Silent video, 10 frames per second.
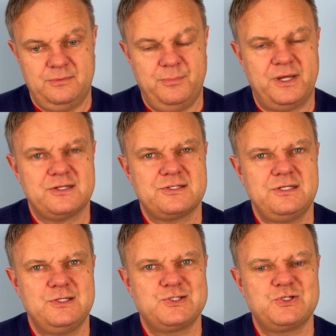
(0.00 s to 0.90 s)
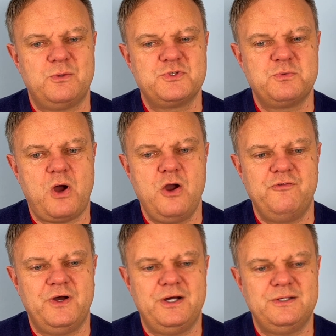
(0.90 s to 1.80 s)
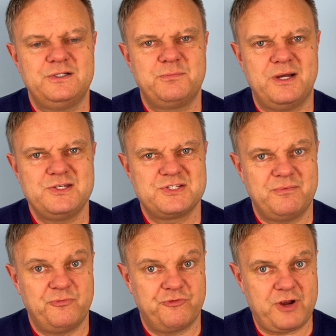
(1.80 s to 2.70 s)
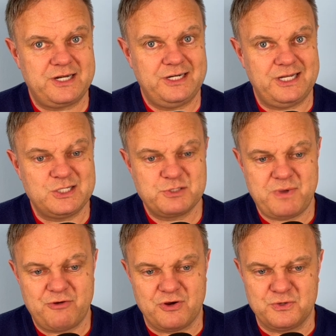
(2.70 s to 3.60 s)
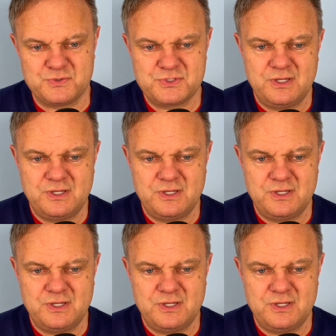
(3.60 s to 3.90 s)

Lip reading: But his sobs were overheard by some friendly sparrows,